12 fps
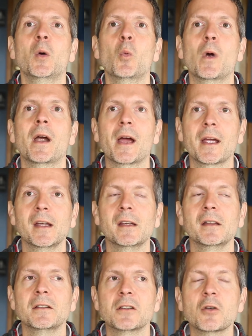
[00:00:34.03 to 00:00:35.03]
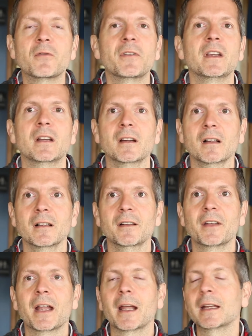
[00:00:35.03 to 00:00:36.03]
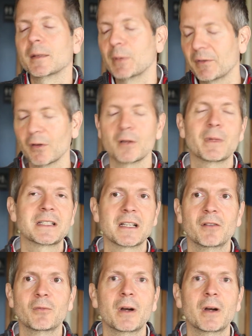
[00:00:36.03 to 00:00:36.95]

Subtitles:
where I don't feel that I can be fully myself,